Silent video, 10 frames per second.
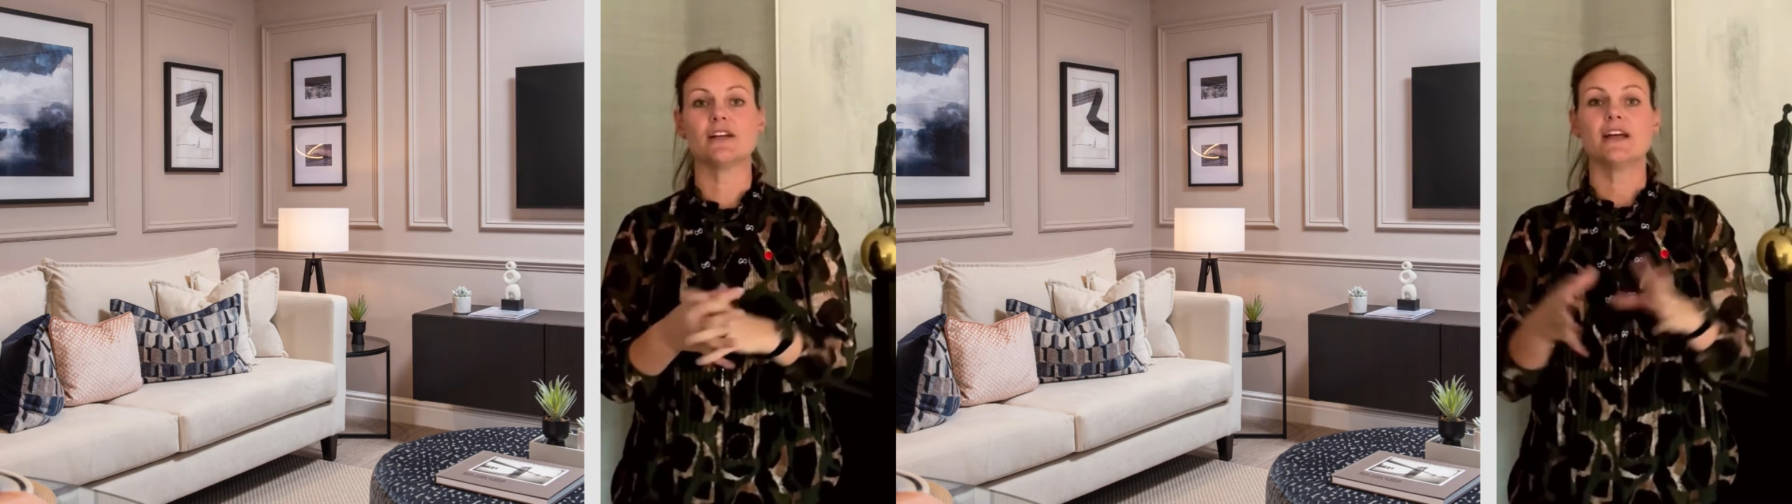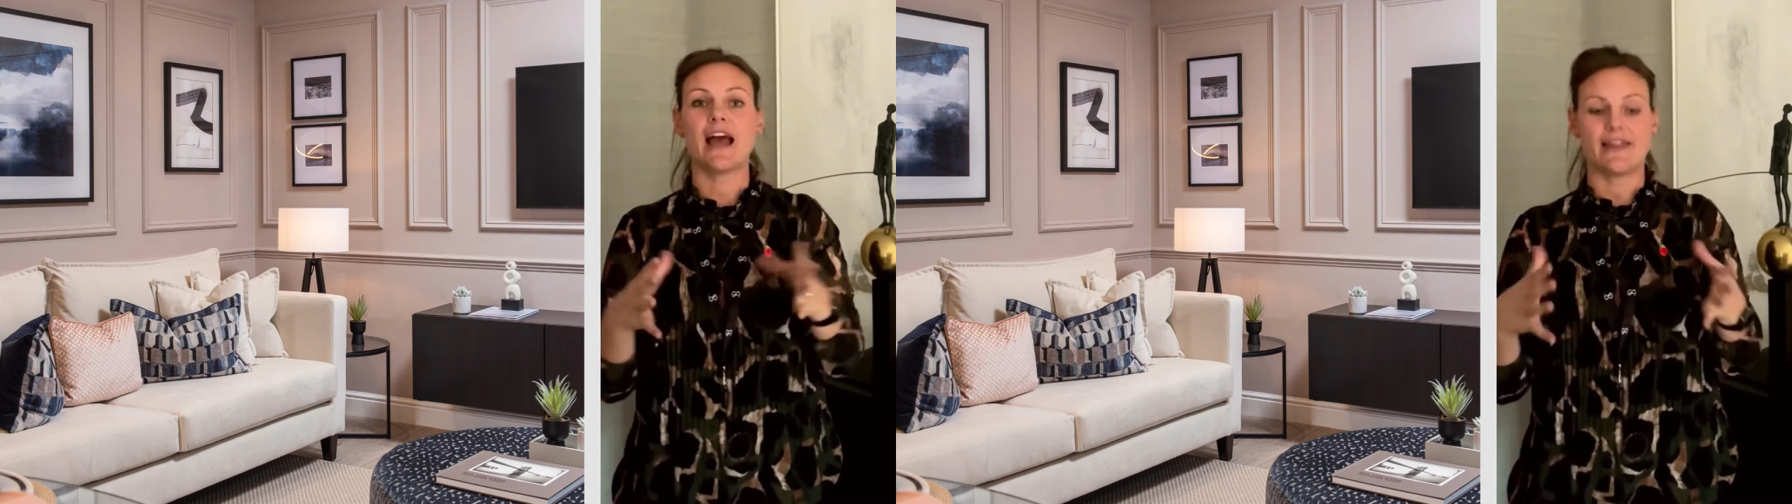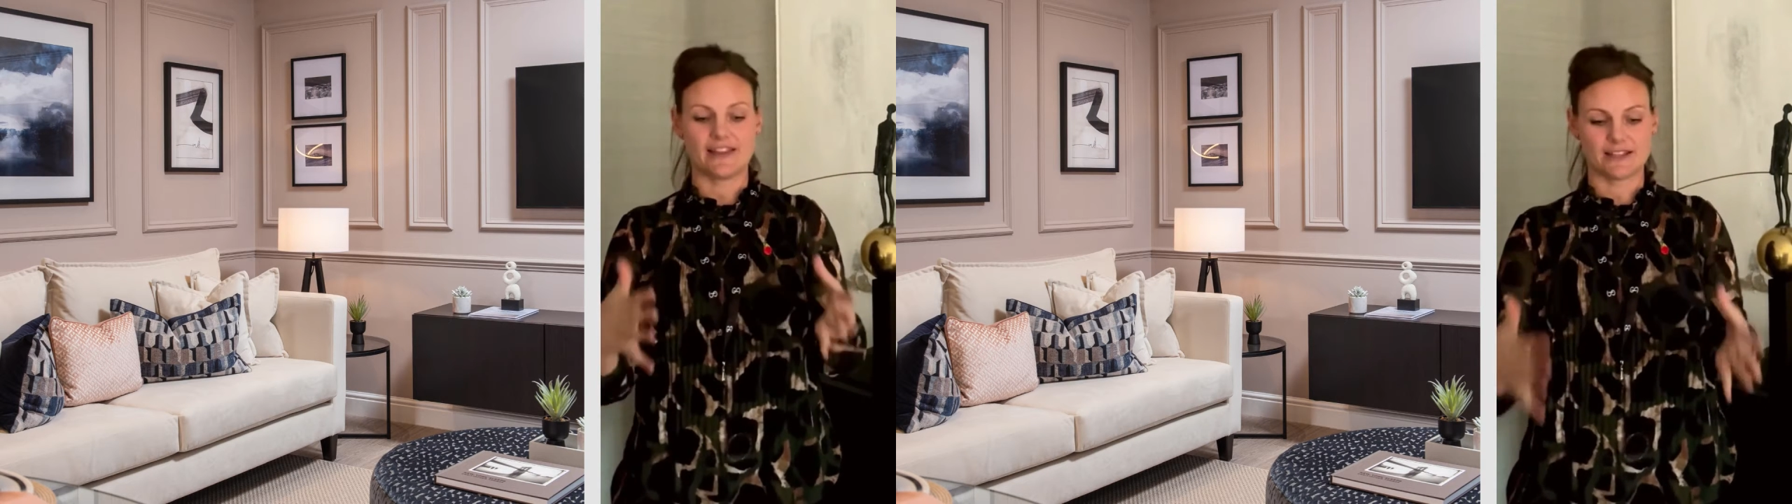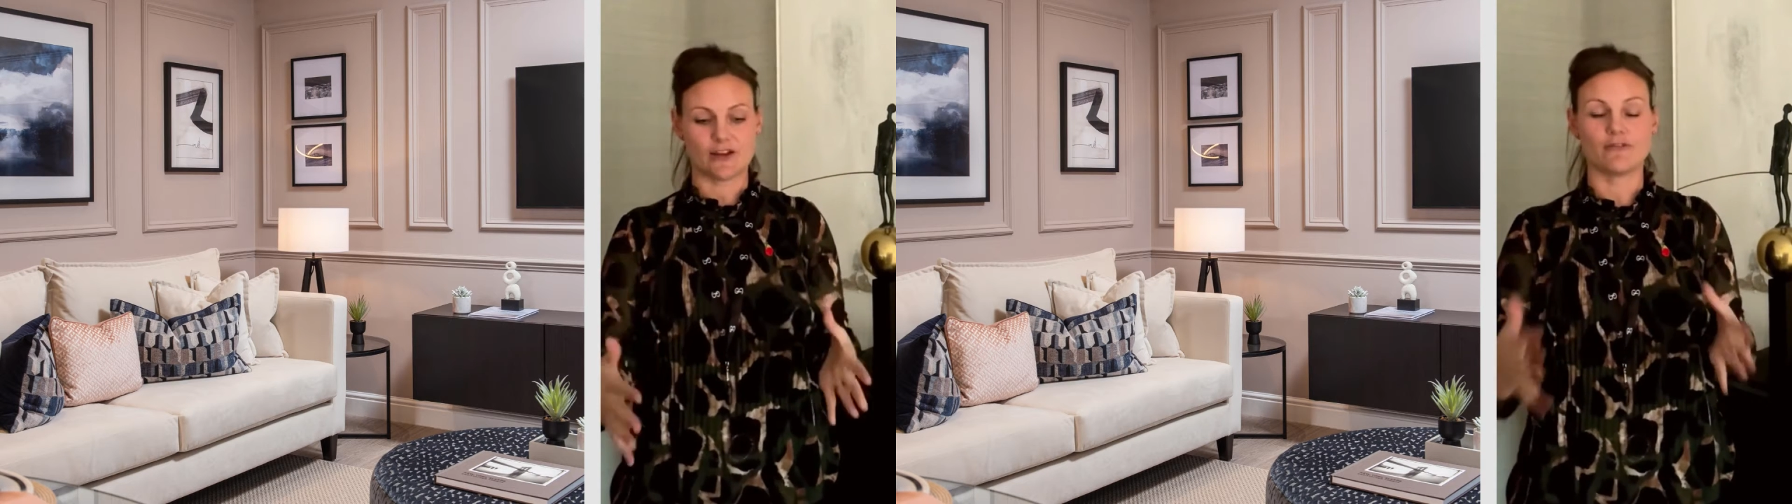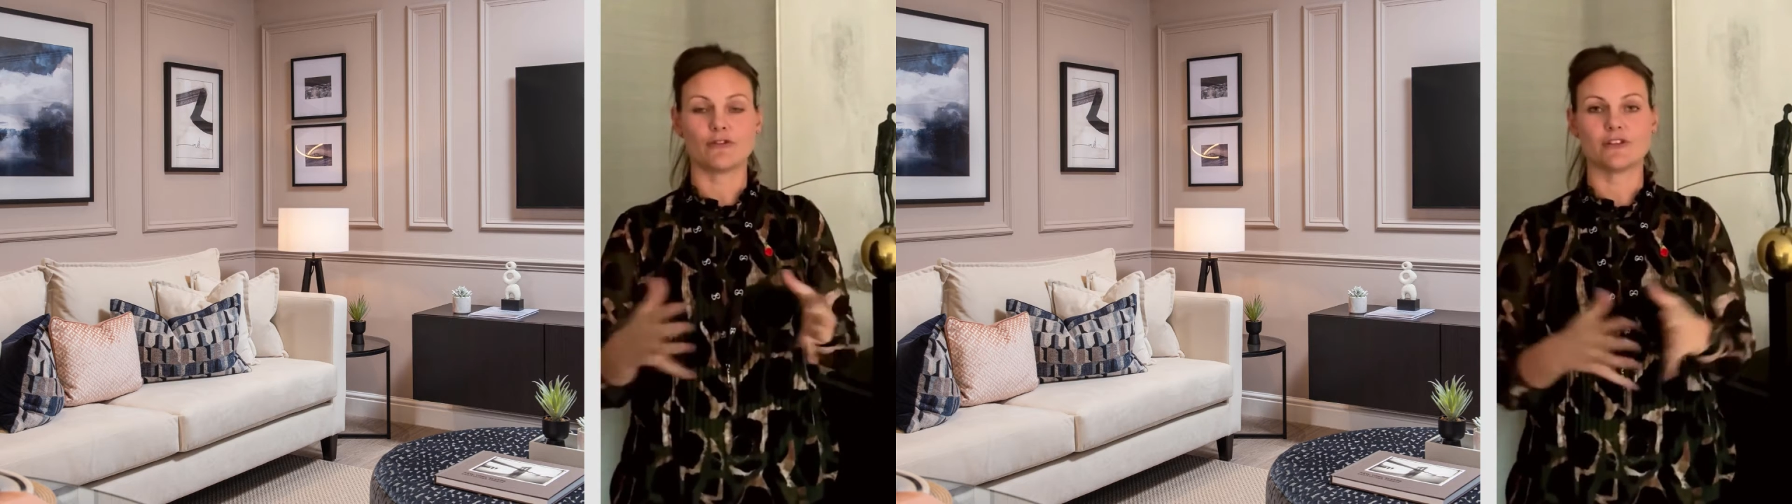and the
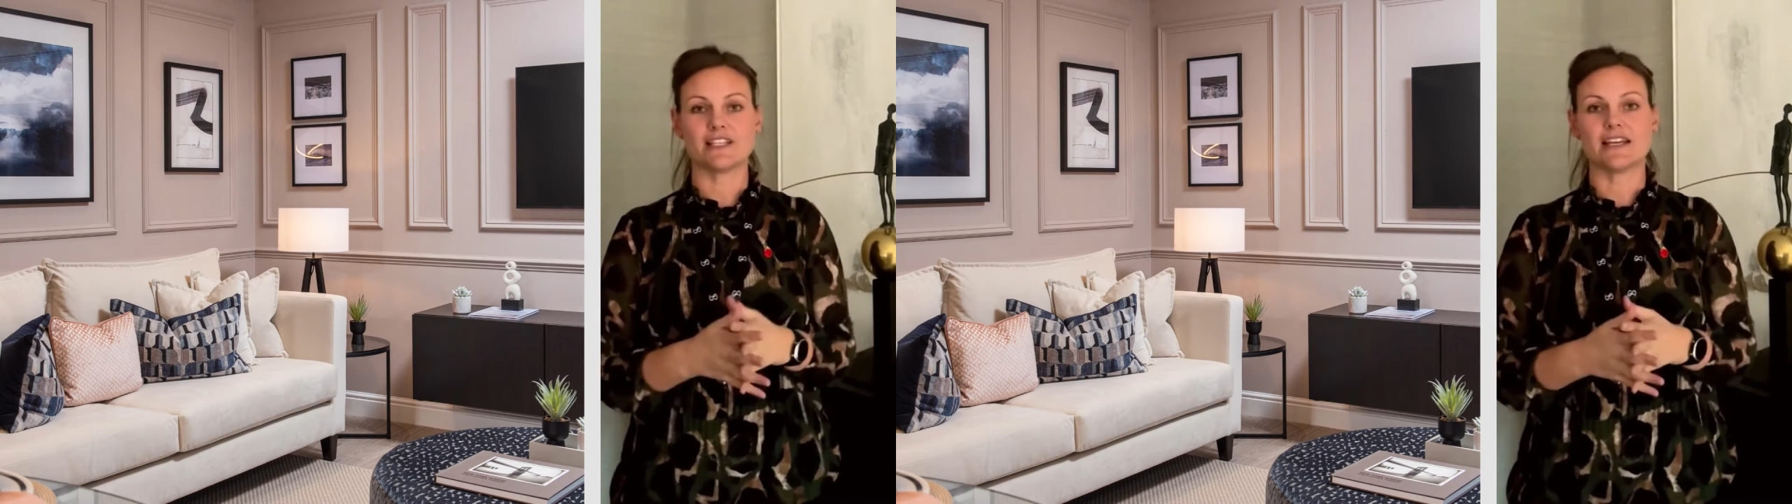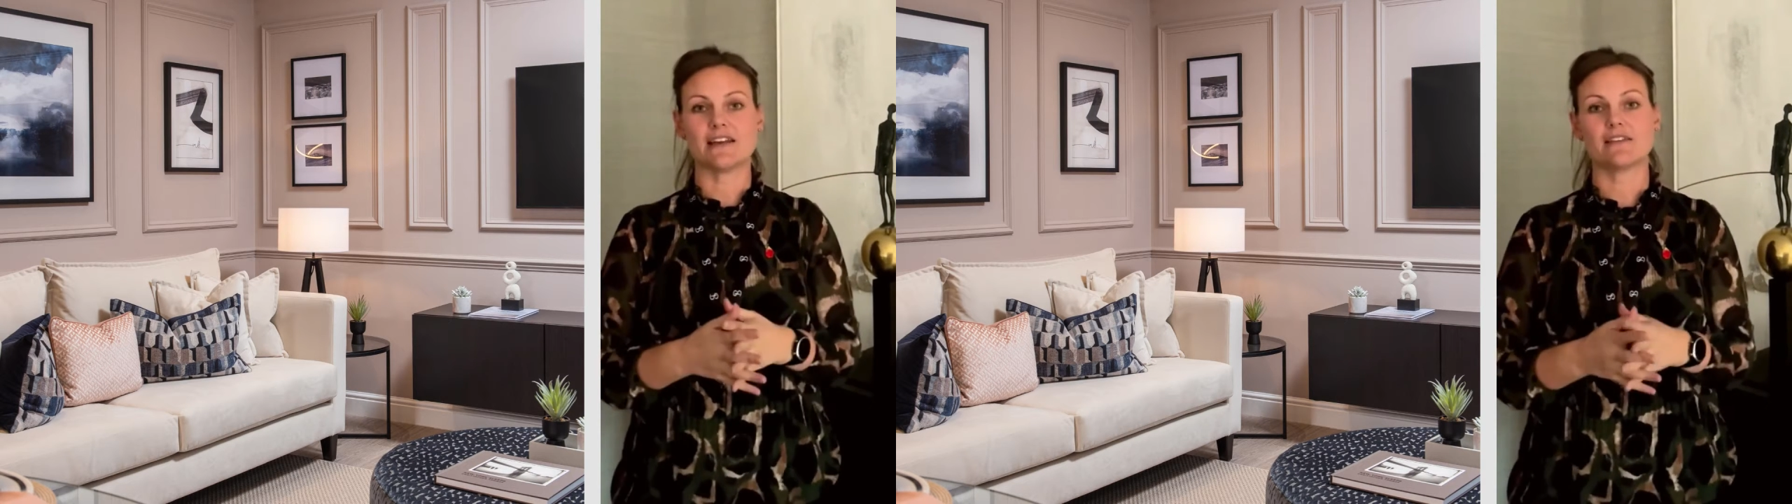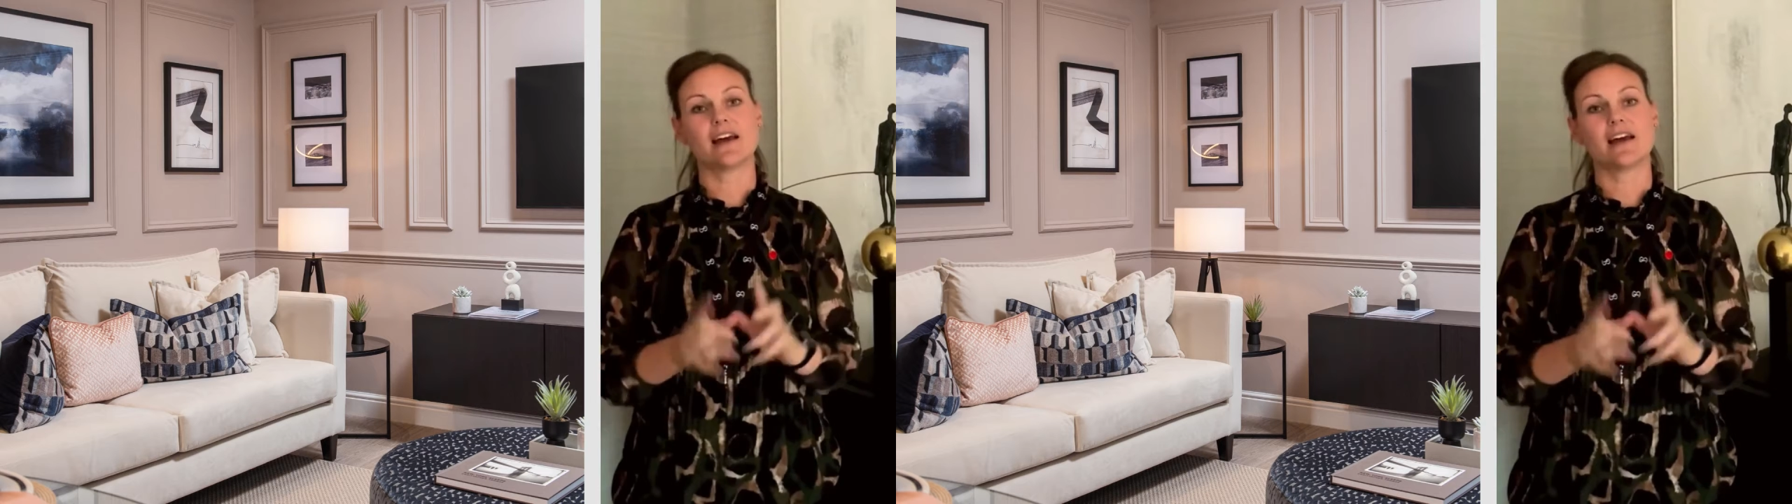sofa underneath,